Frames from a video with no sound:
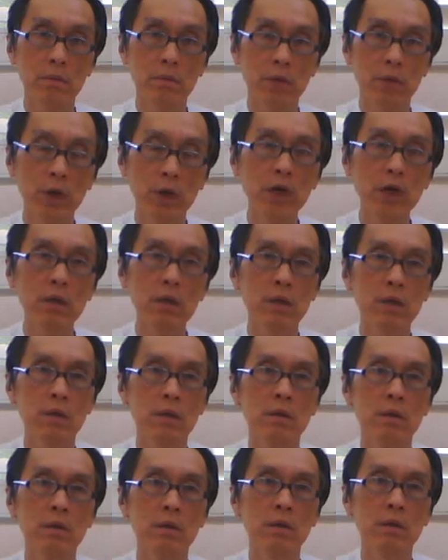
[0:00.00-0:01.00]
Well,
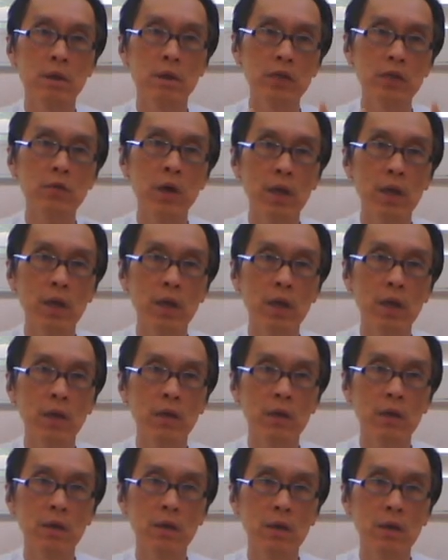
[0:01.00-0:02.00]
guess what?
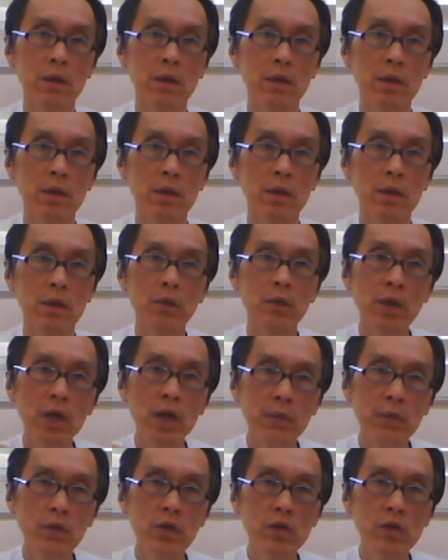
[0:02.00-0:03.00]
If you
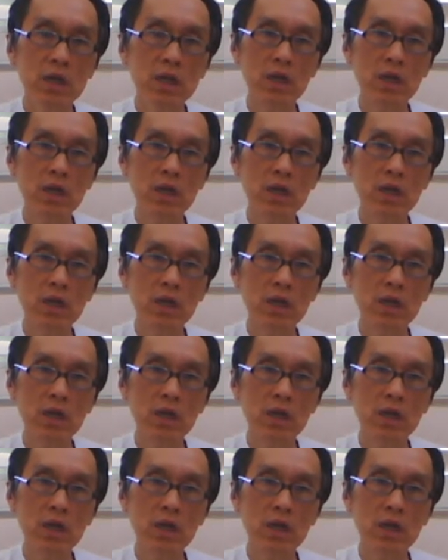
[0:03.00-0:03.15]
have those